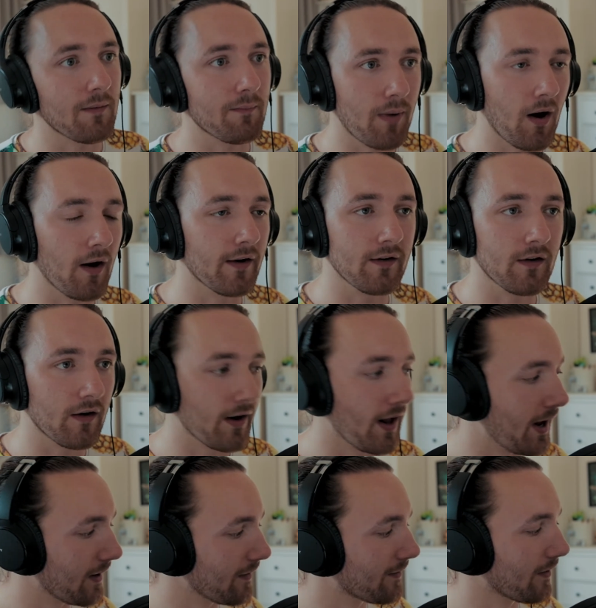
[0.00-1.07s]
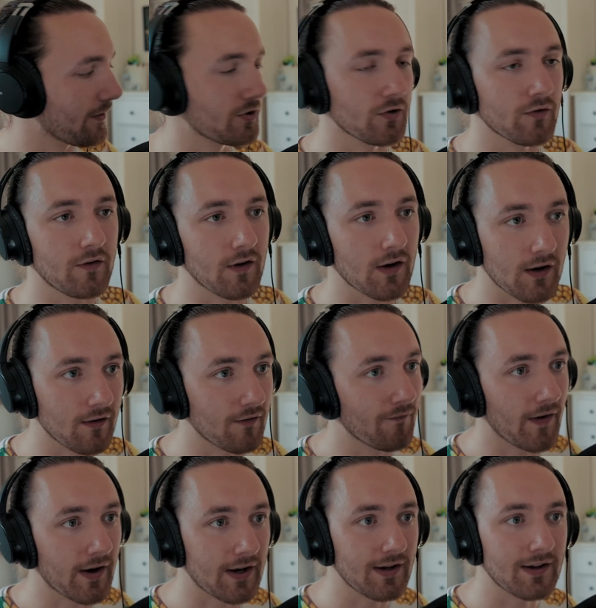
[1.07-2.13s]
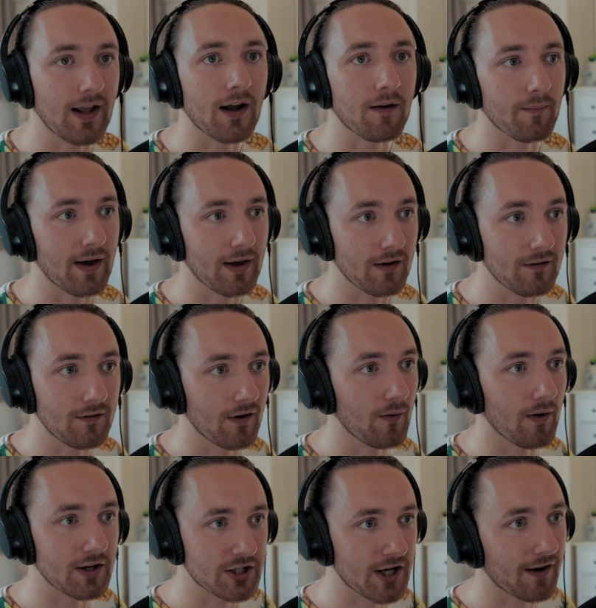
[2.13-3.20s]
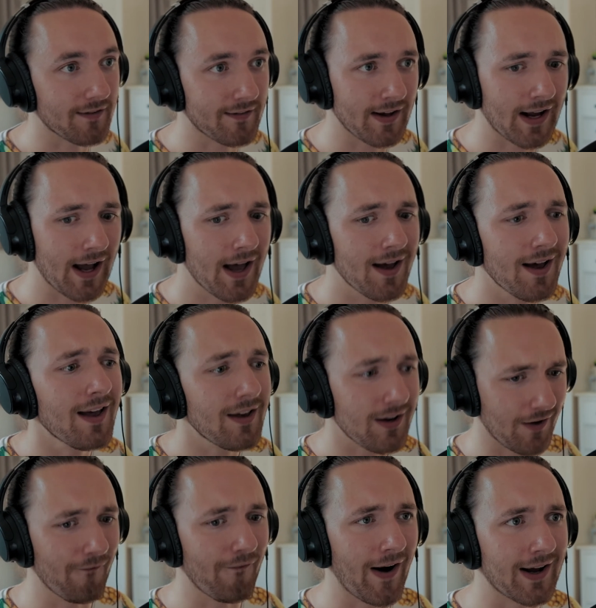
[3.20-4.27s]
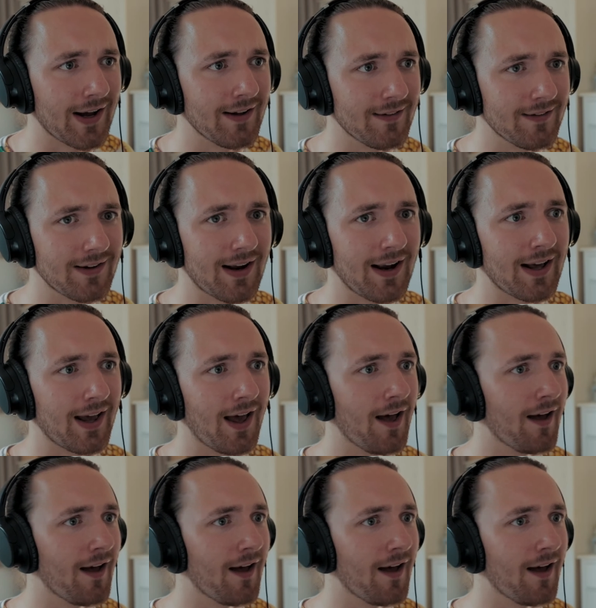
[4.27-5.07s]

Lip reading: Pod. On any socials you can fucking dig, mate. You do it. Shake a stick at it, you can fucking click it.